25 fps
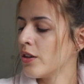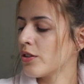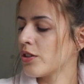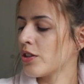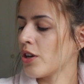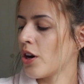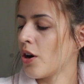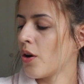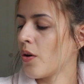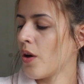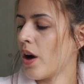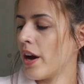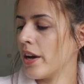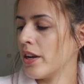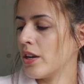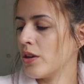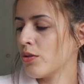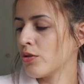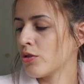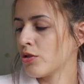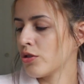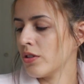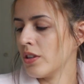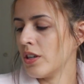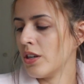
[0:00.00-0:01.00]
So I
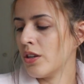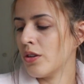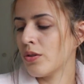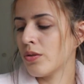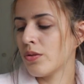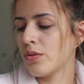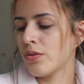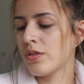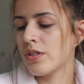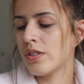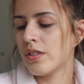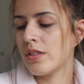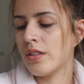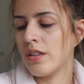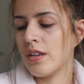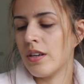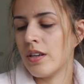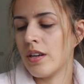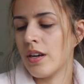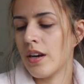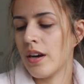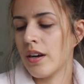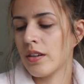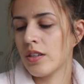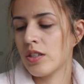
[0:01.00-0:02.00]
usually use
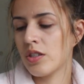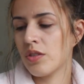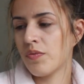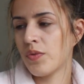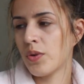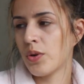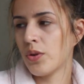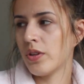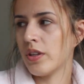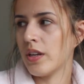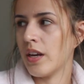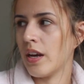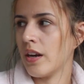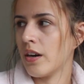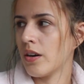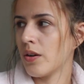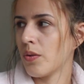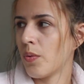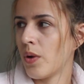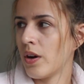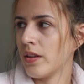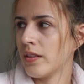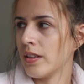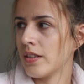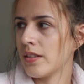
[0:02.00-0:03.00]
the exfoliator
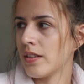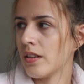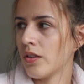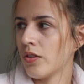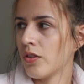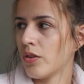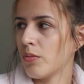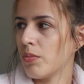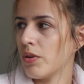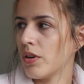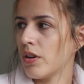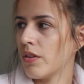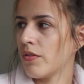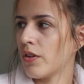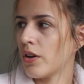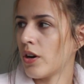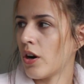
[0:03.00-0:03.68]
one that's a little bit of